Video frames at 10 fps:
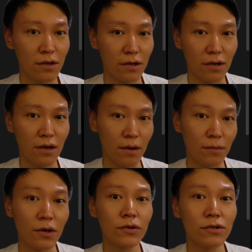Yeah,
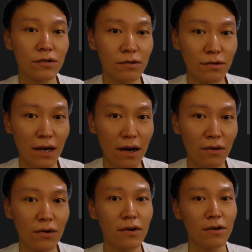I'm going to school now.